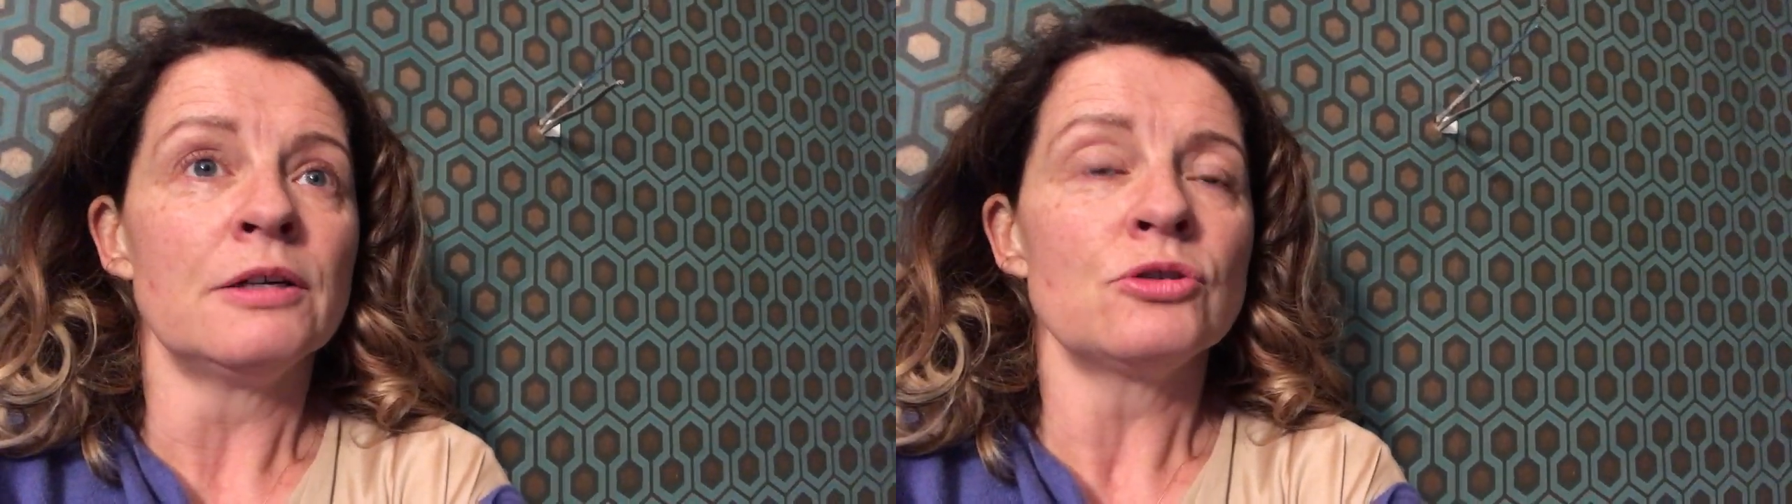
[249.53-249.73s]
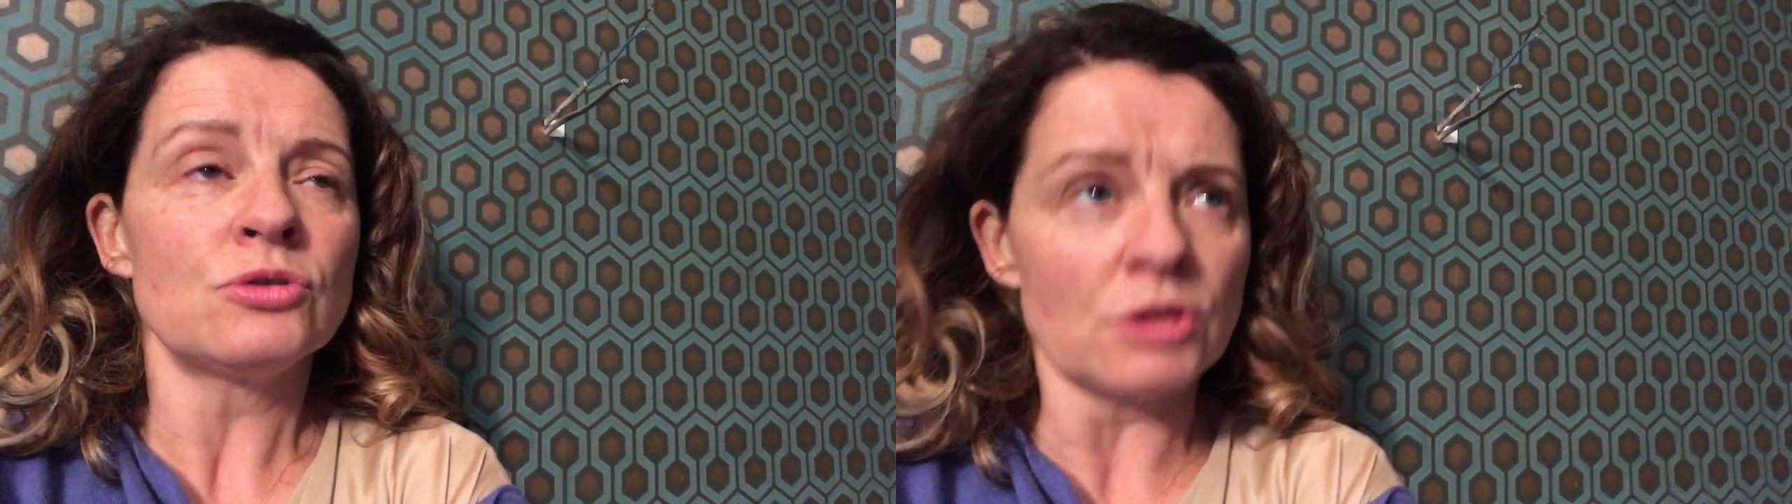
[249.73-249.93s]

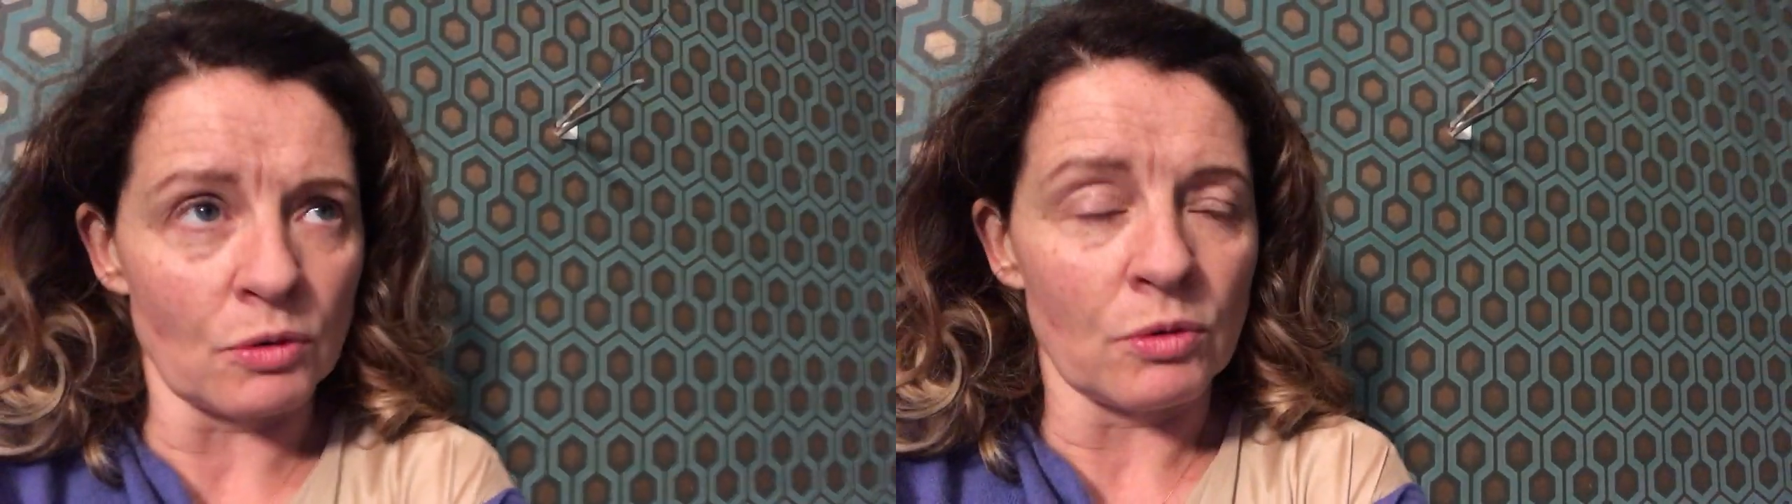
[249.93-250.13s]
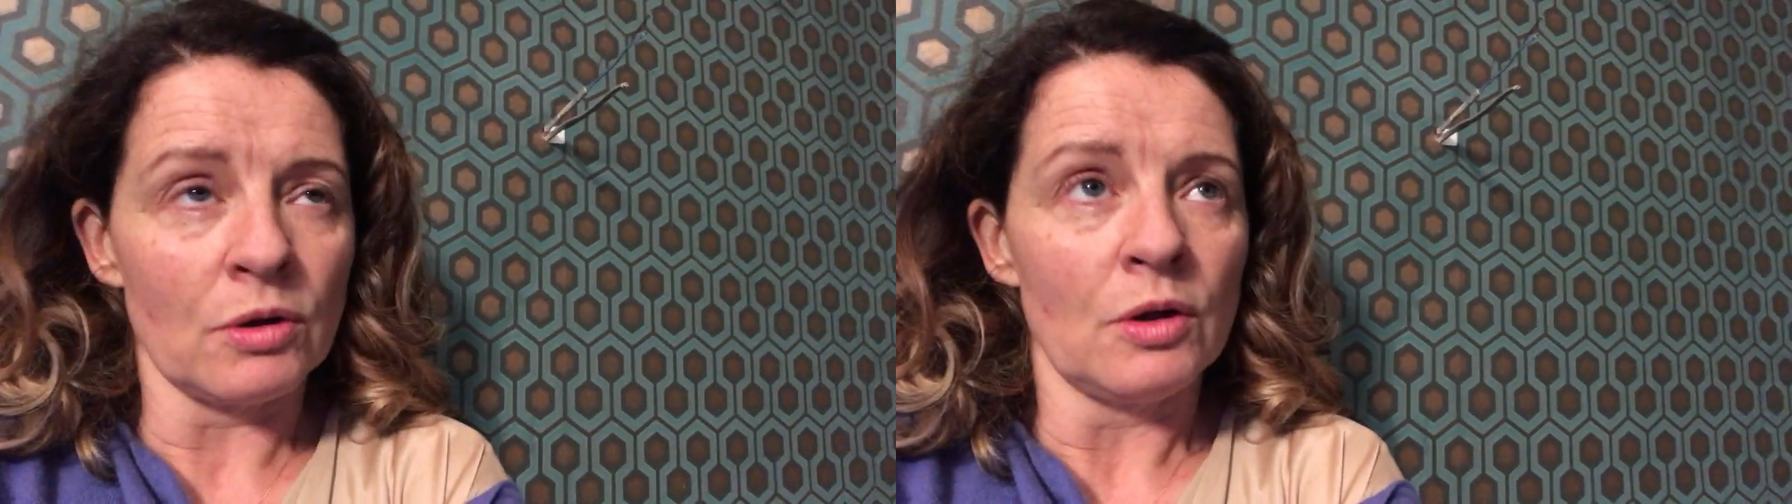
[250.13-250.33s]

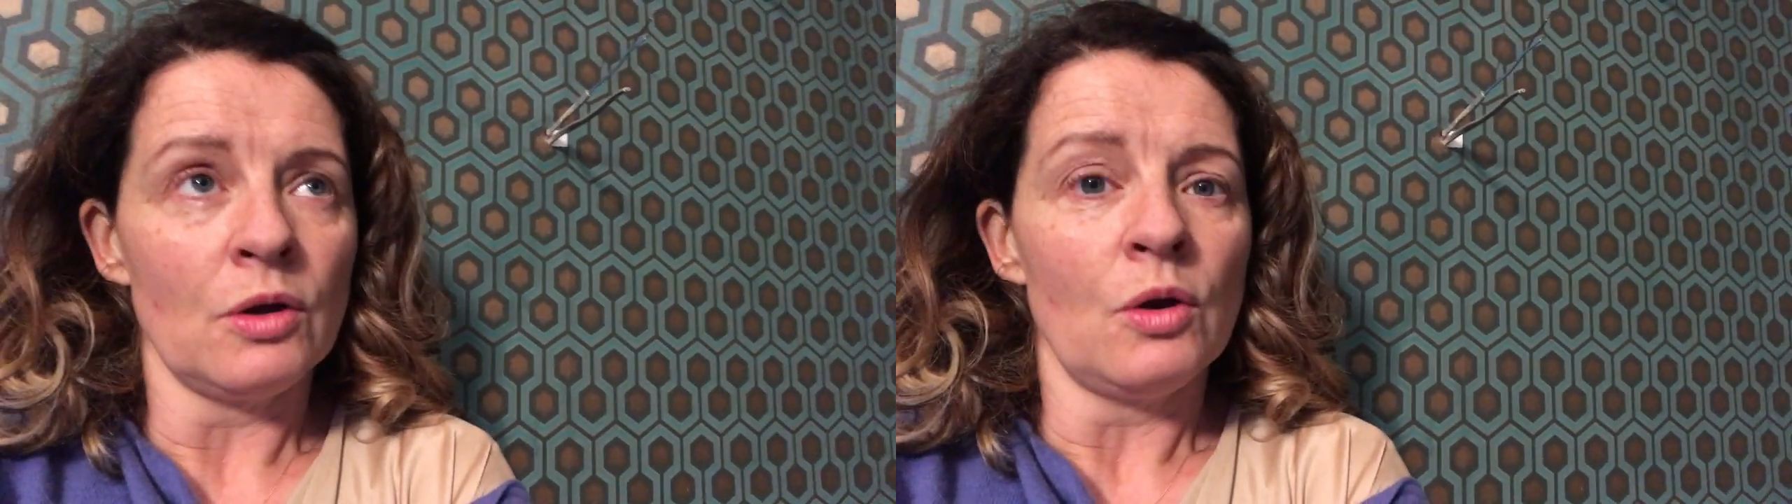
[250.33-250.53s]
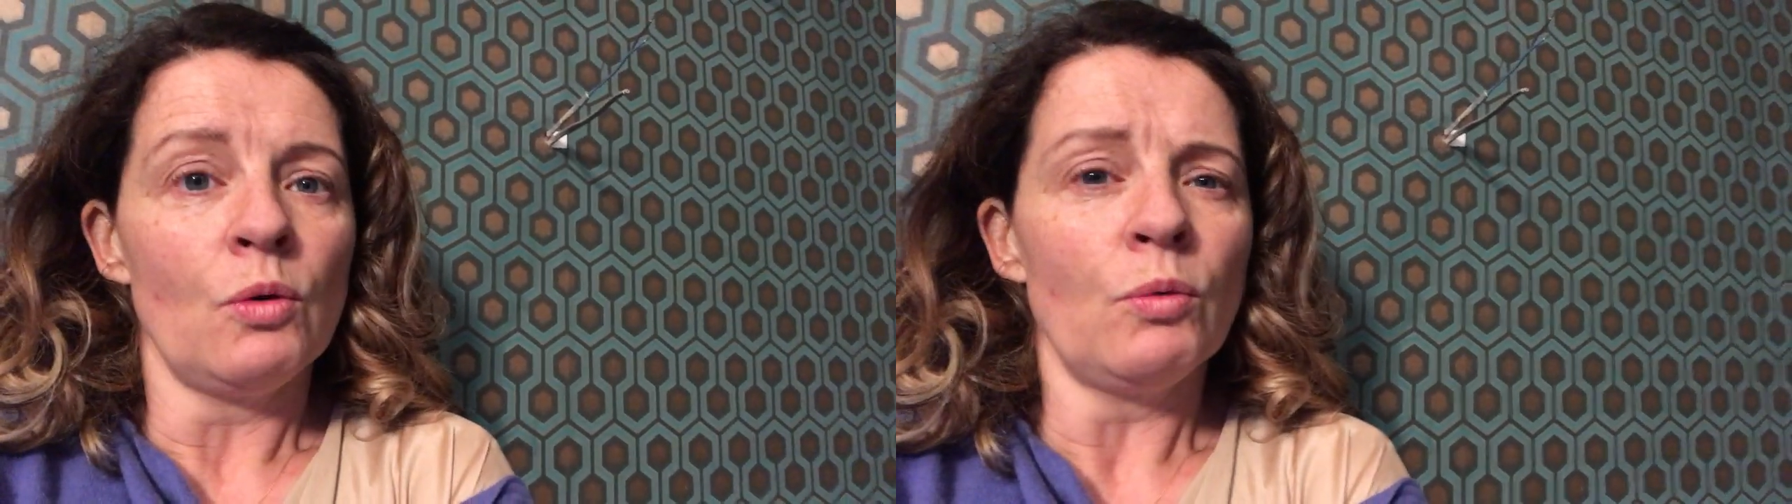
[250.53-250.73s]
So,
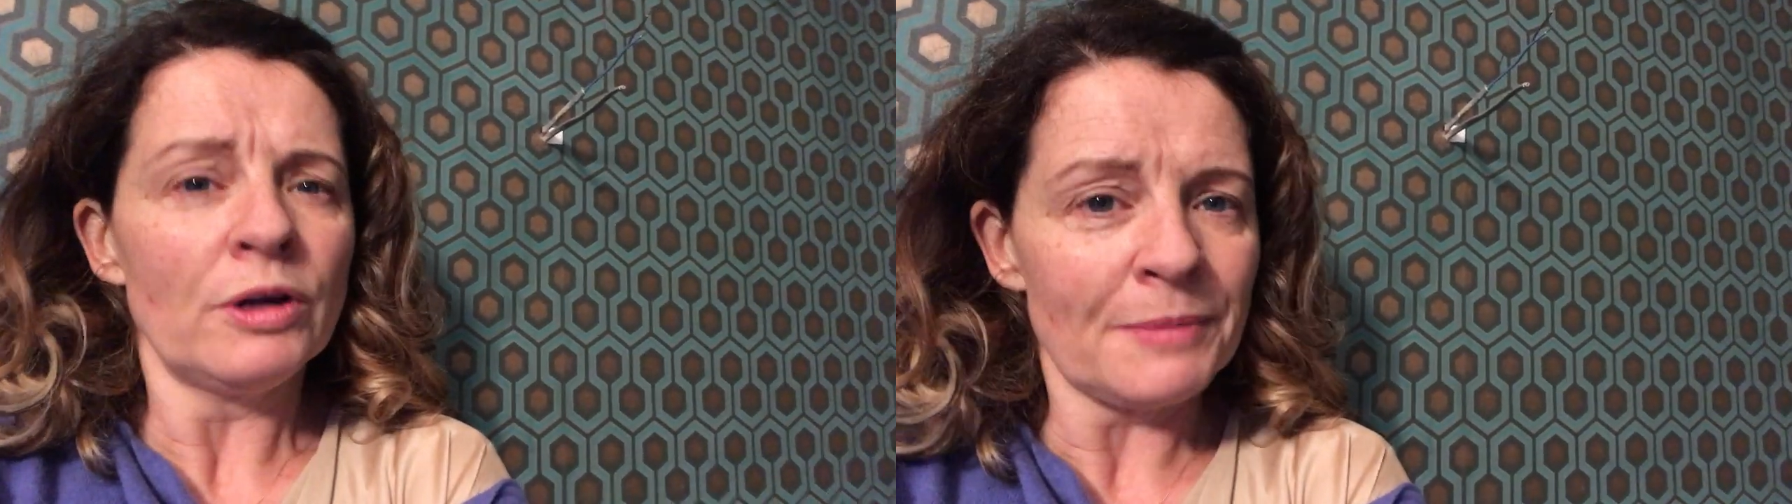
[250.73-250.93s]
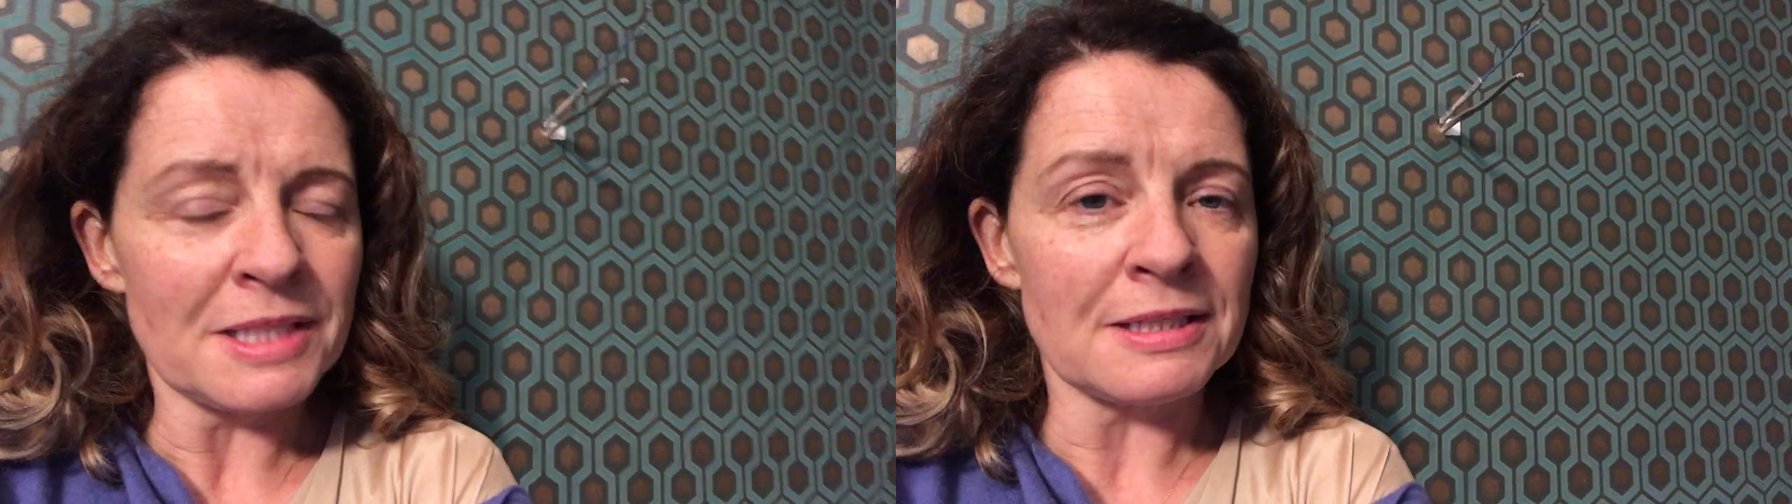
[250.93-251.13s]
what
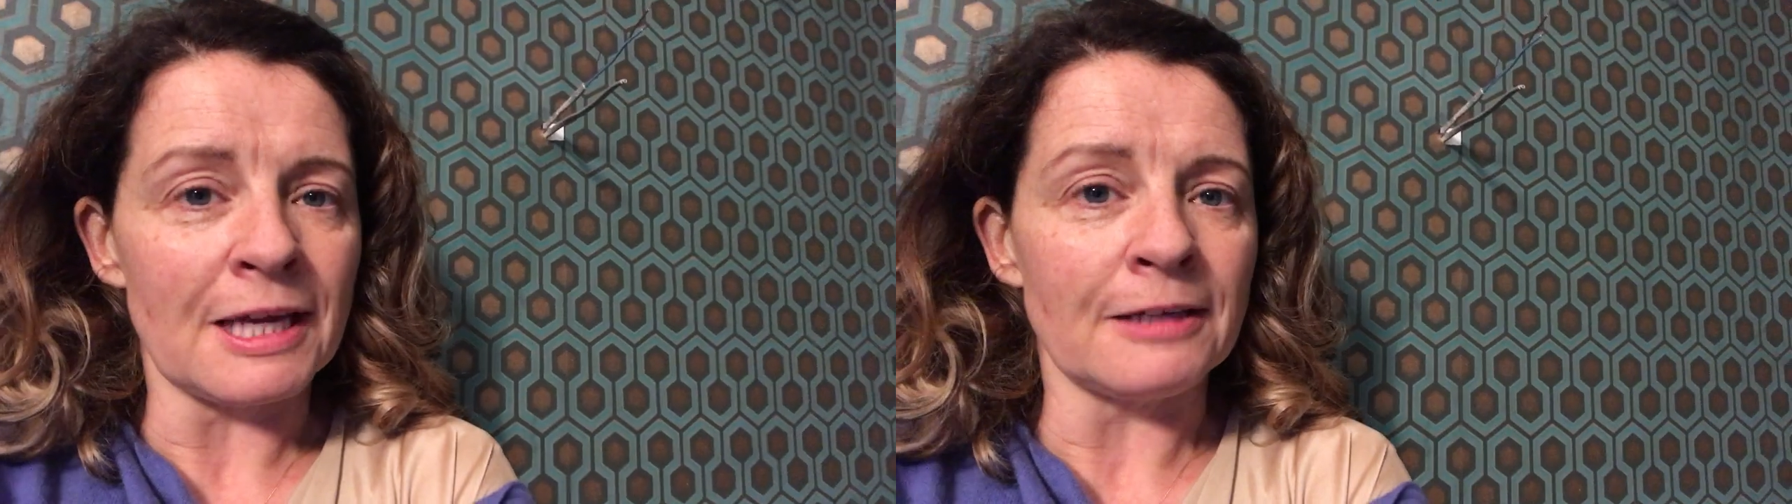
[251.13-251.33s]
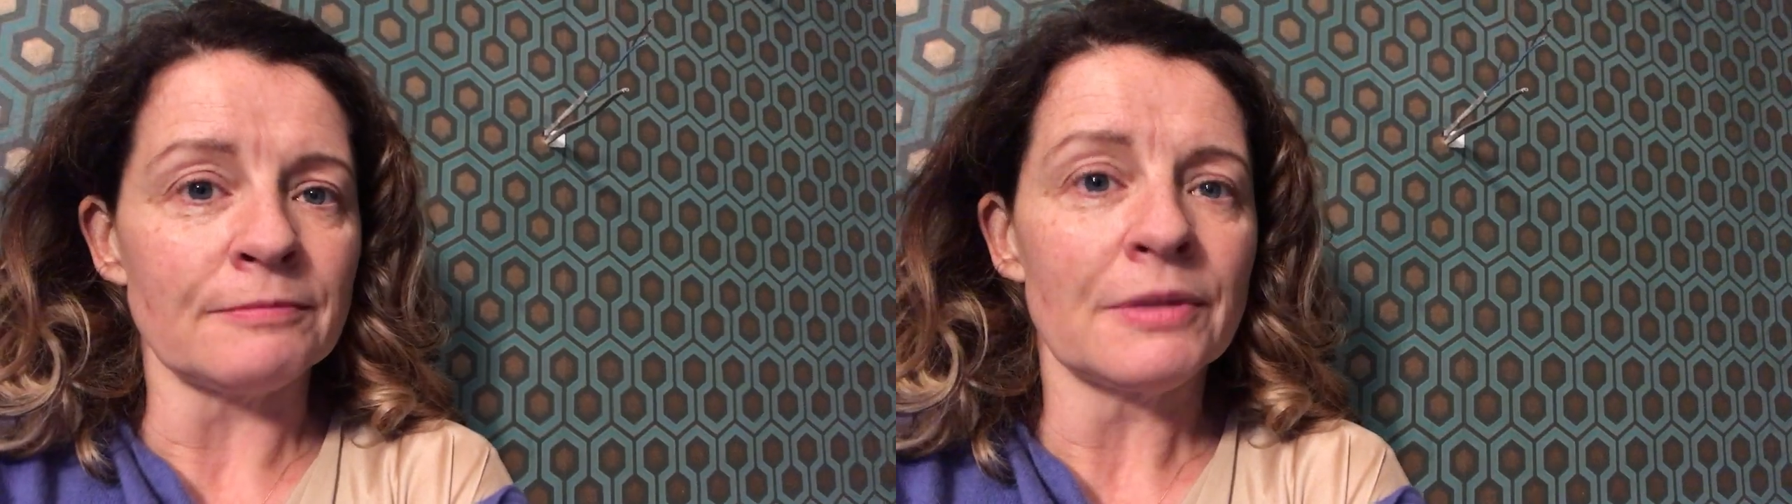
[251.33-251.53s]
am I
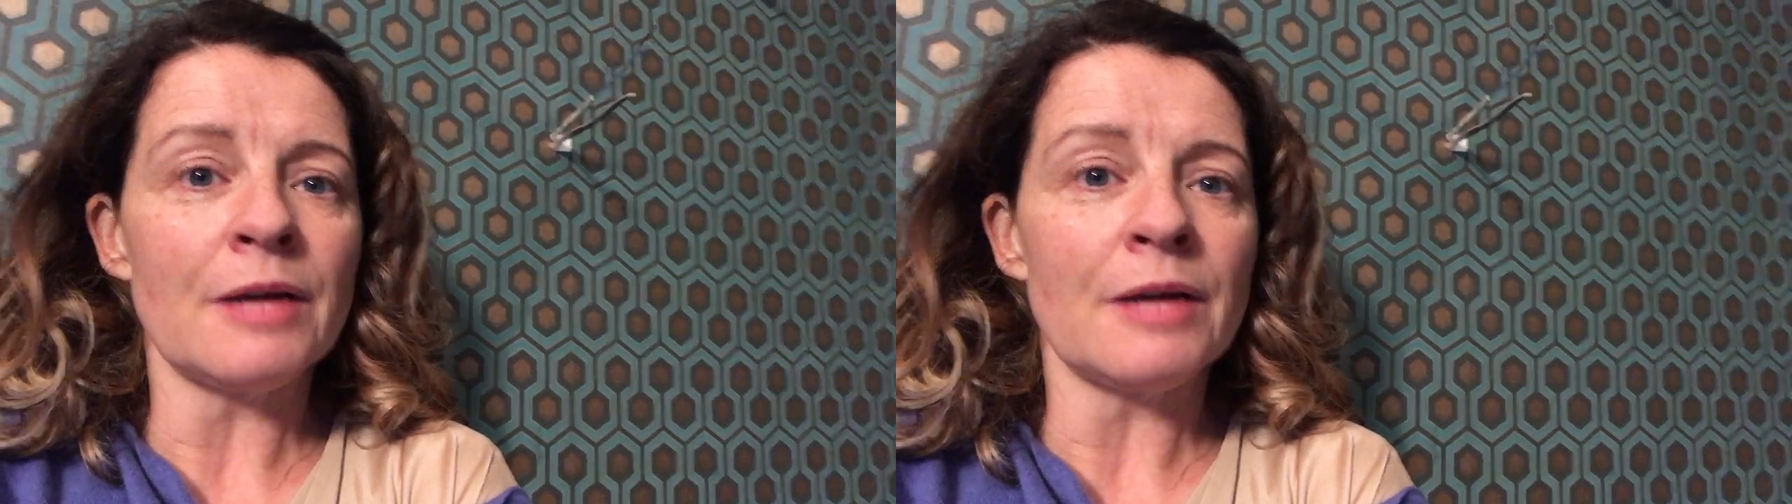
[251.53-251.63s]
saying?